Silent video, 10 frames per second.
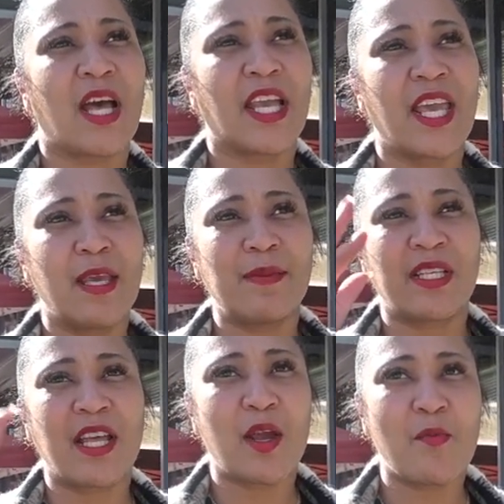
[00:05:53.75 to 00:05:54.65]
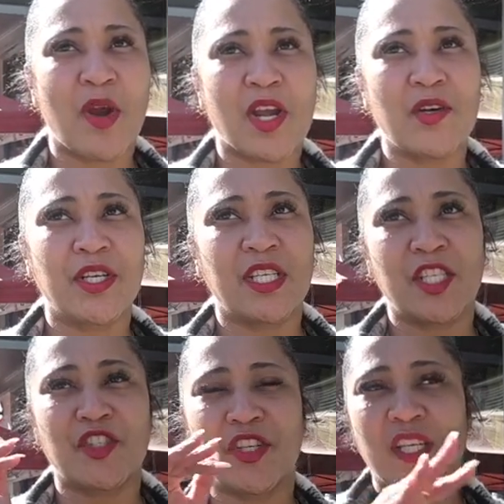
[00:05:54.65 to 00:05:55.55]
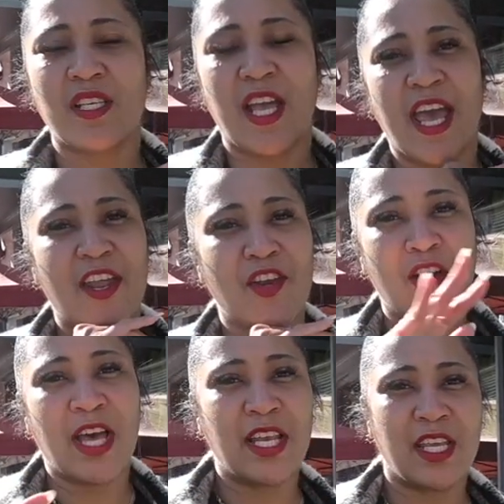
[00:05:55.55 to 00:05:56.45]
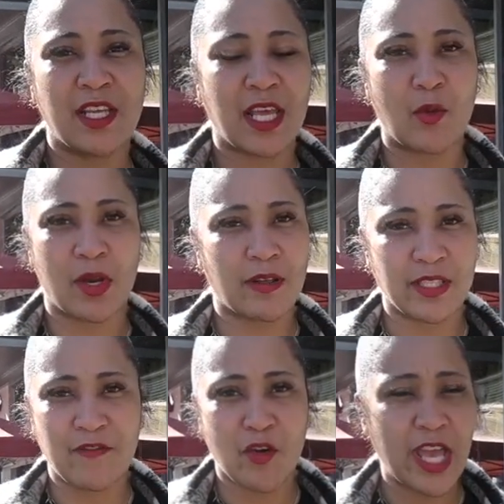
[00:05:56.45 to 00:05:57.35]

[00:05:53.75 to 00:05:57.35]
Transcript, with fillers: I came to like a mart or a district, I had no idea like what I was in for.